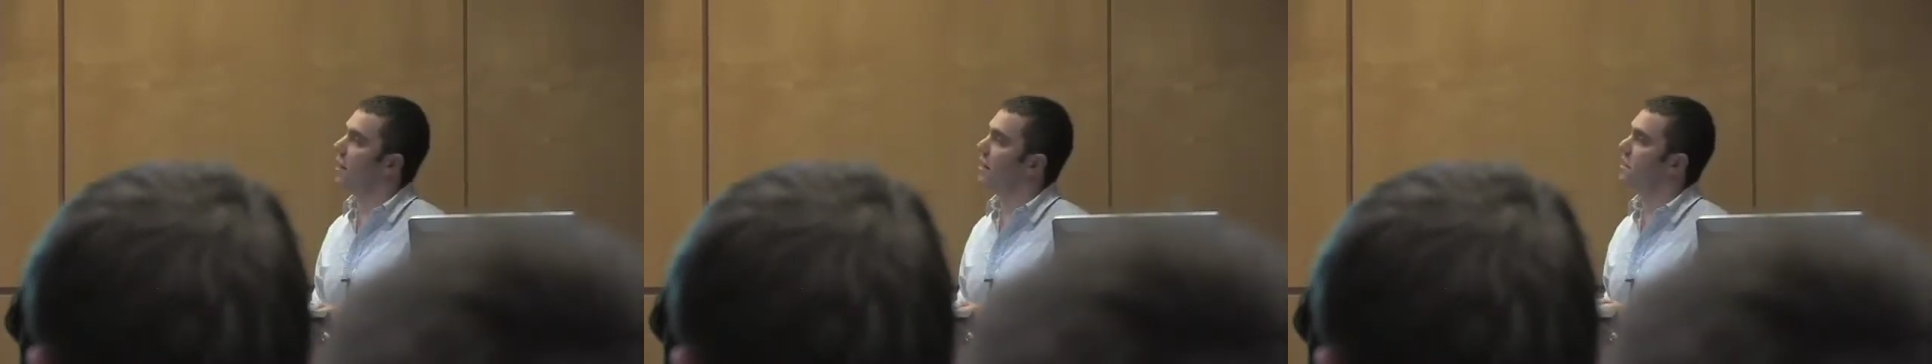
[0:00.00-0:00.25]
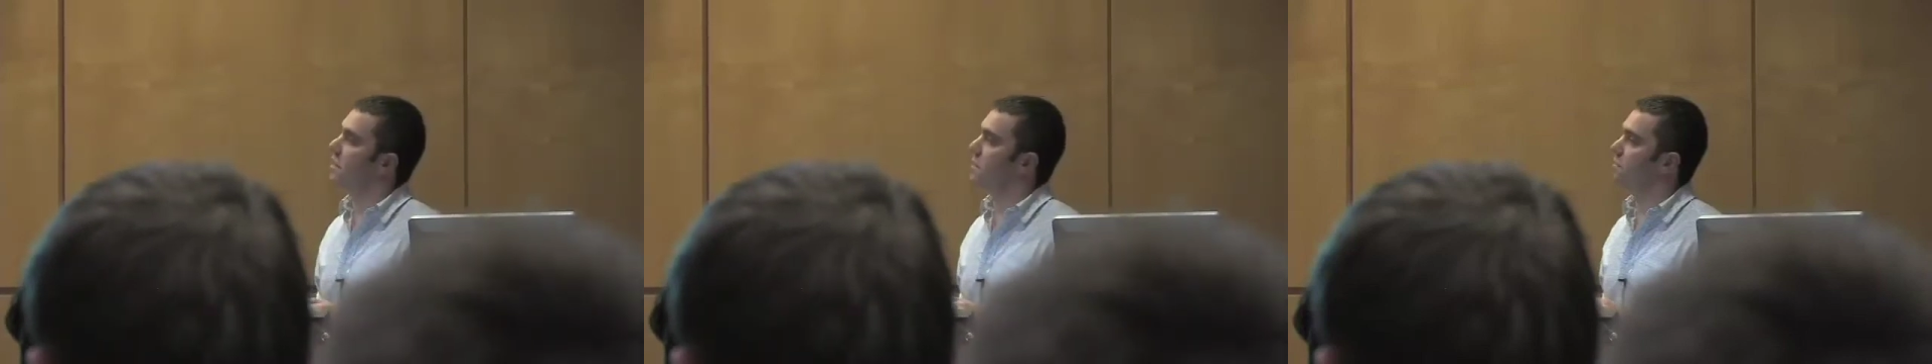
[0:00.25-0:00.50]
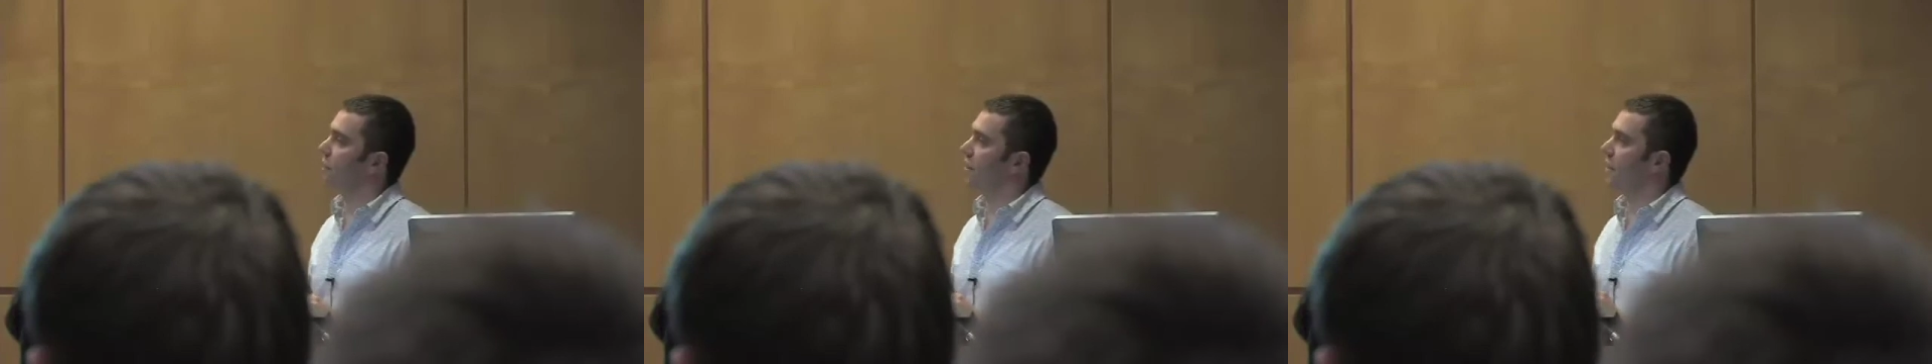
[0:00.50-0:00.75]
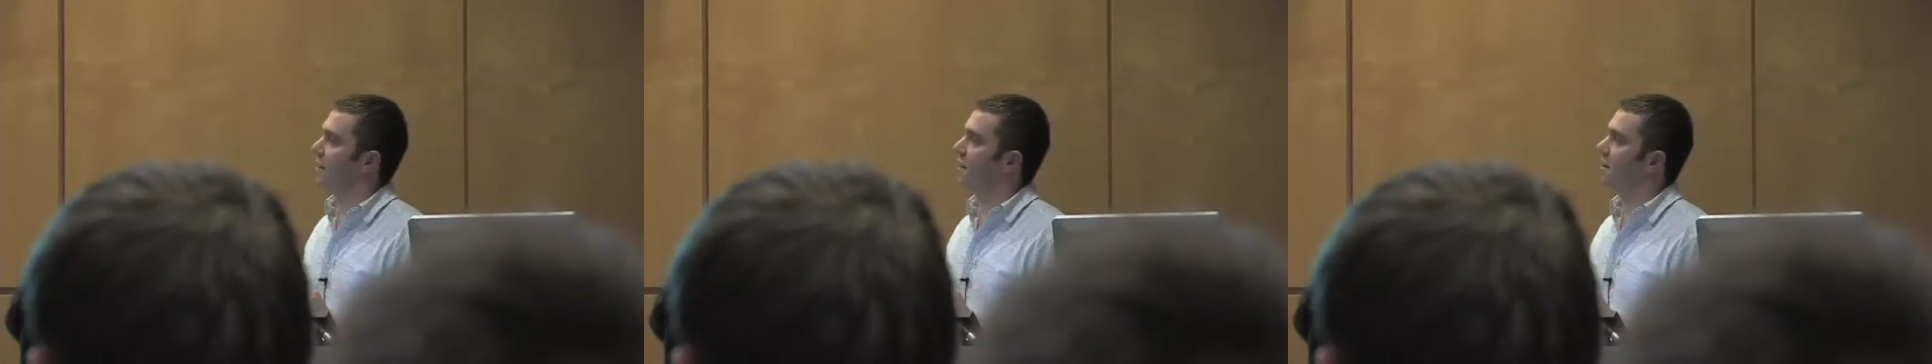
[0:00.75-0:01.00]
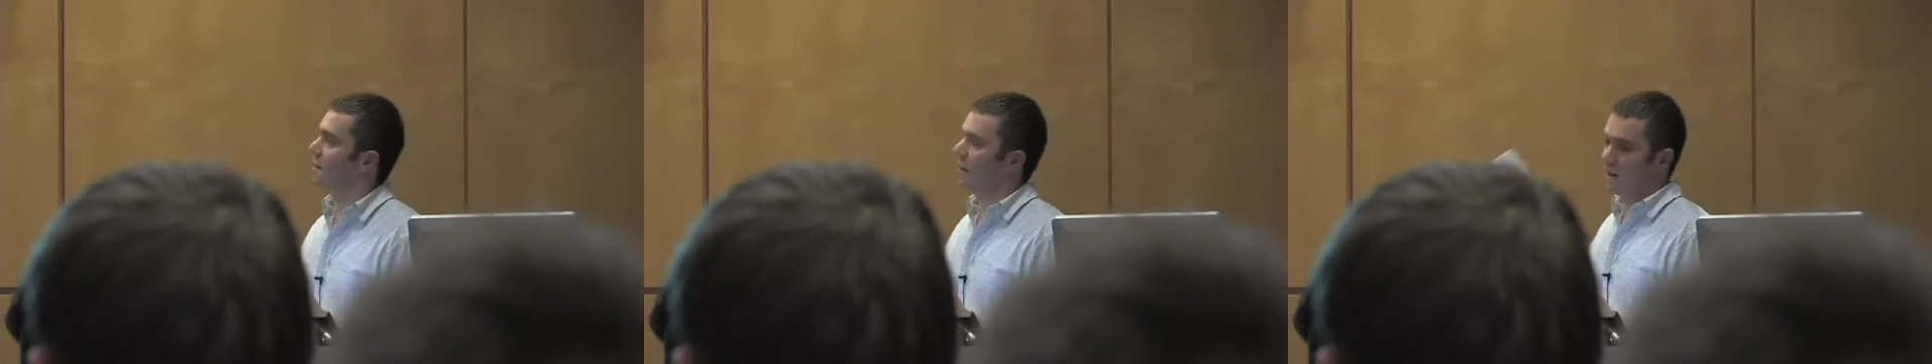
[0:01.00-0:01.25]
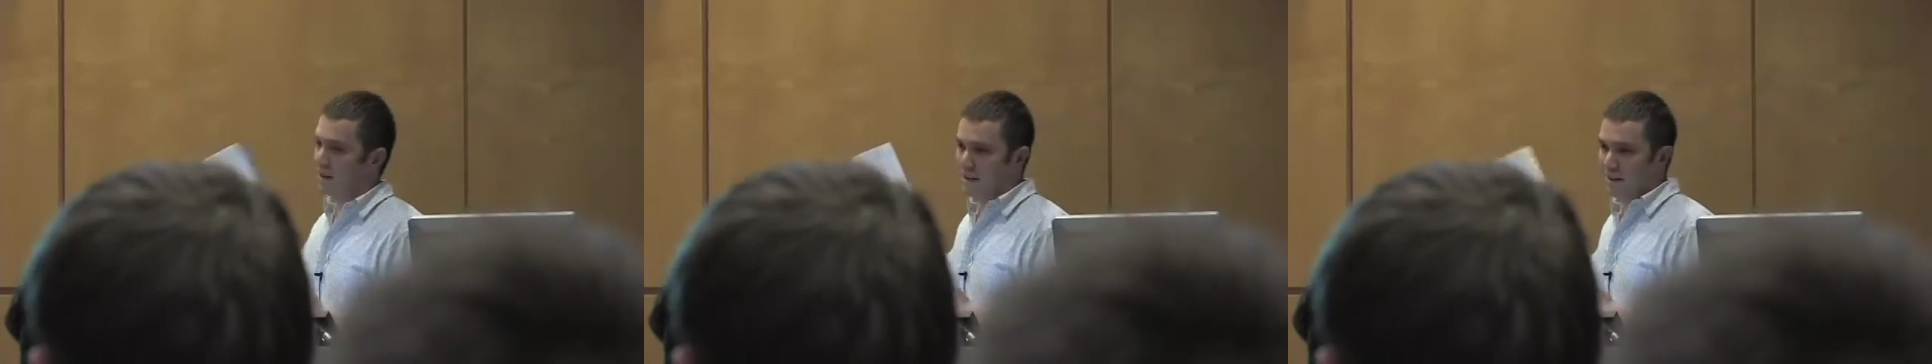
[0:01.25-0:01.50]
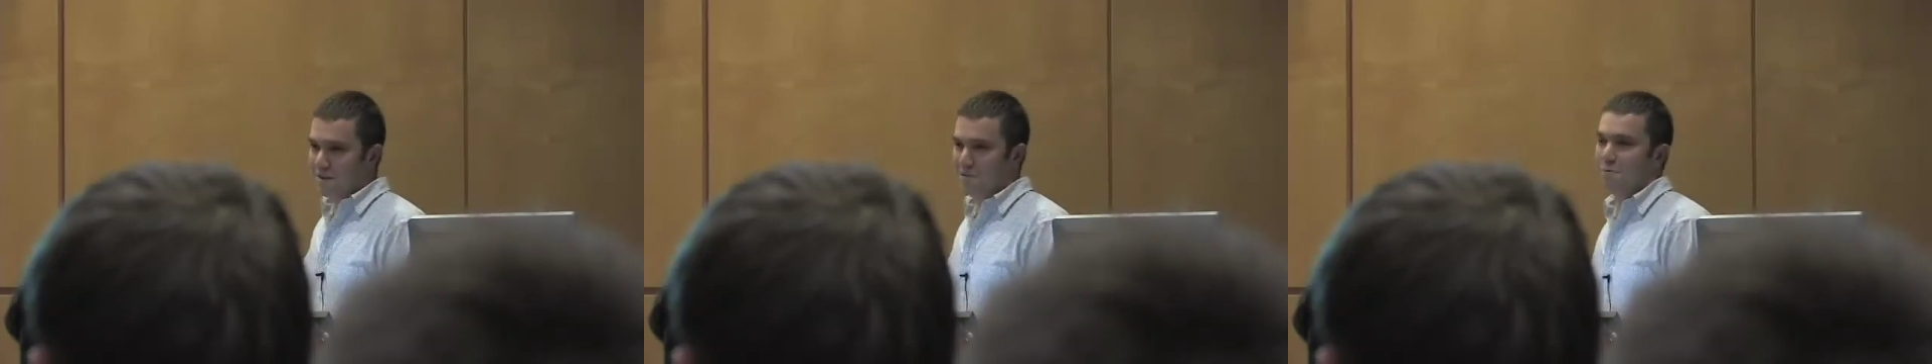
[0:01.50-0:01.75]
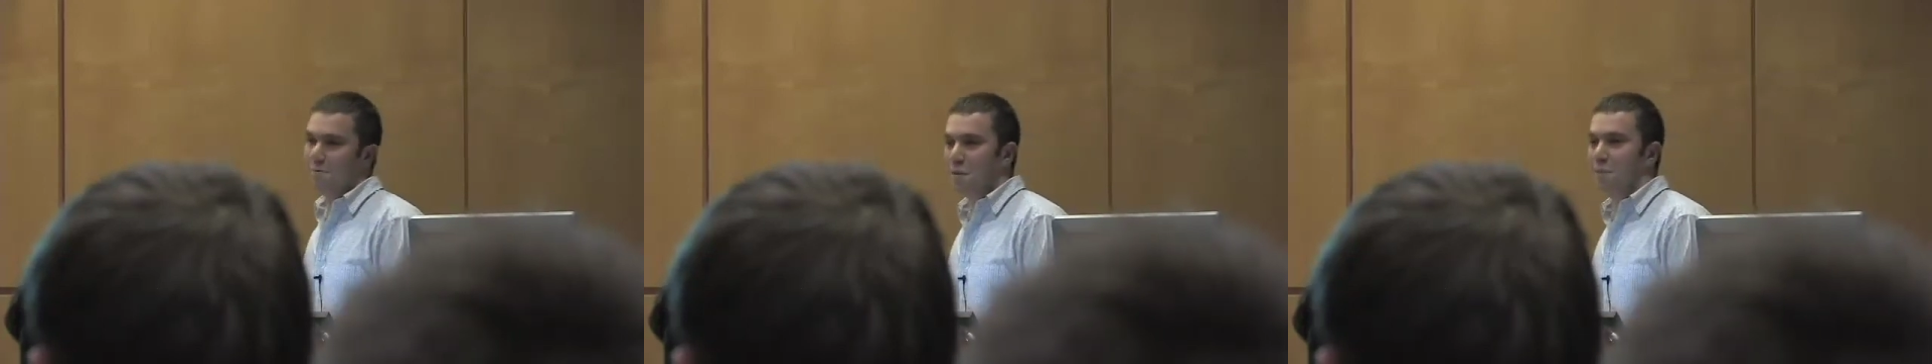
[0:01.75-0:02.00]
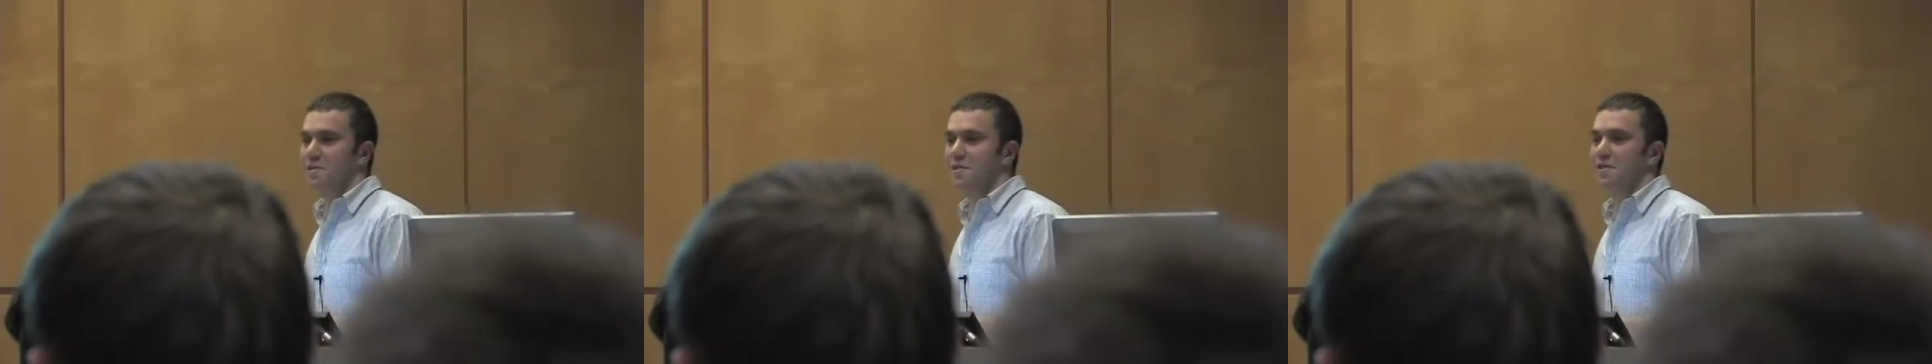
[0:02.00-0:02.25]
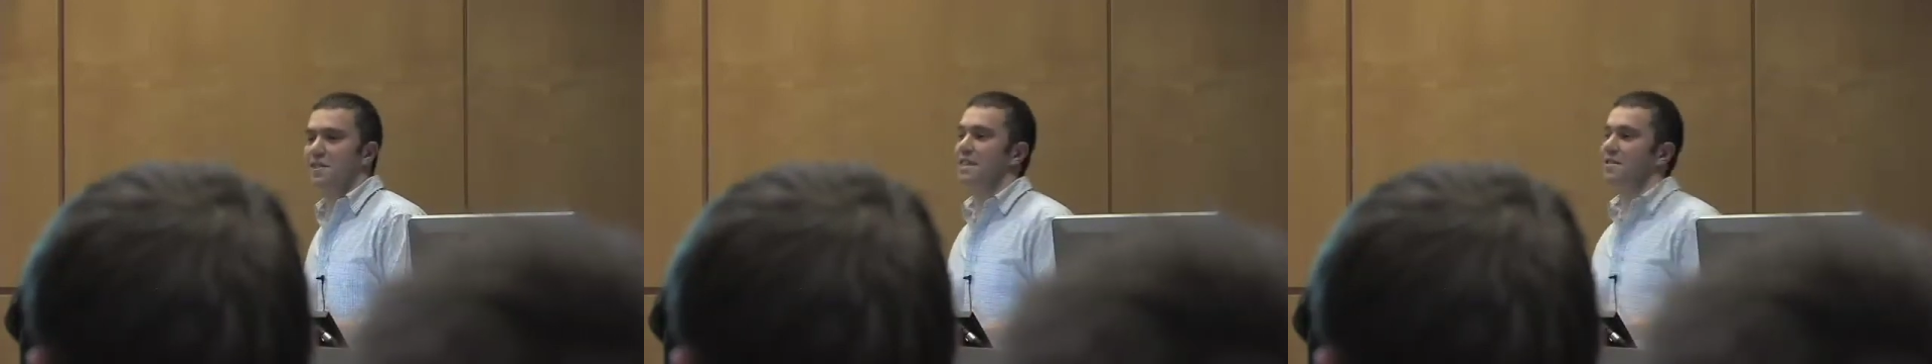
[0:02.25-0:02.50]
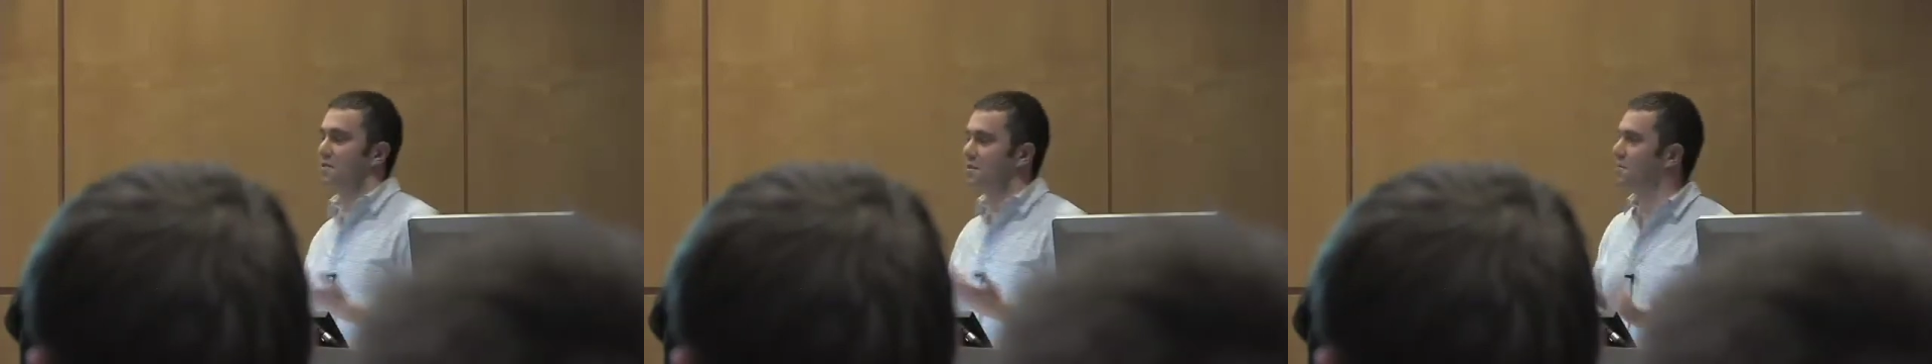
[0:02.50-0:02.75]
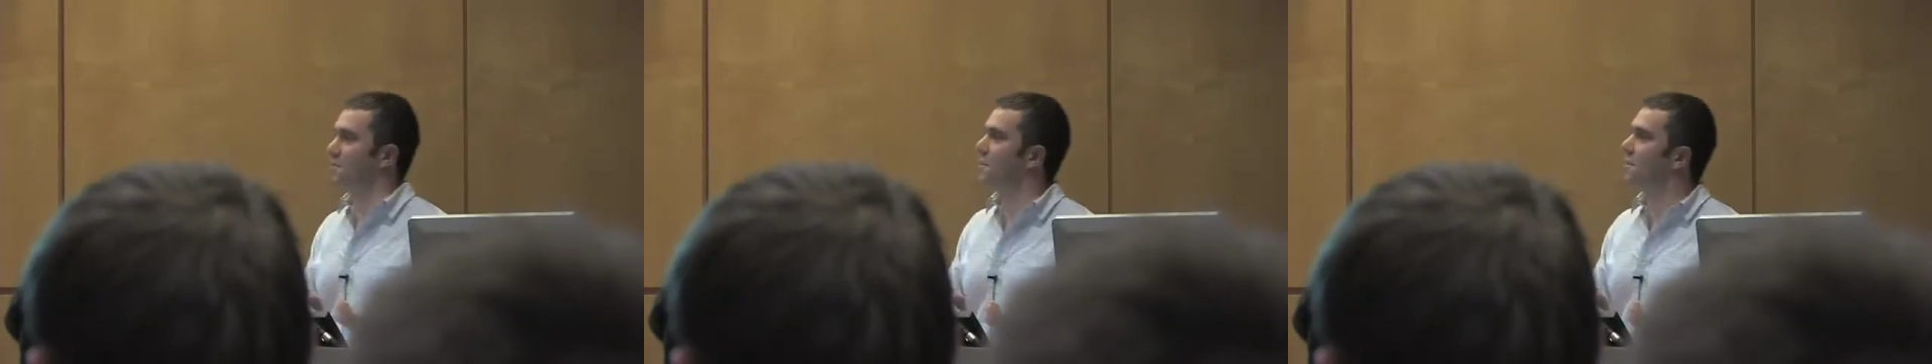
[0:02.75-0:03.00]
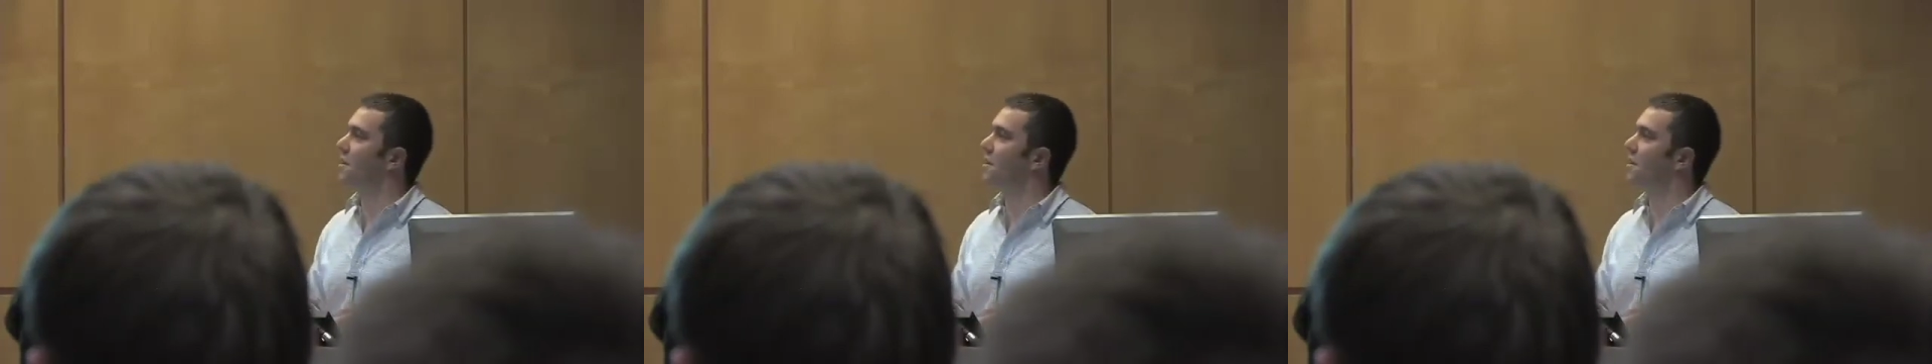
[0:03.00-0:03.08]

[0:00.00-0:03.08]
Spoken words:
is bringing websites into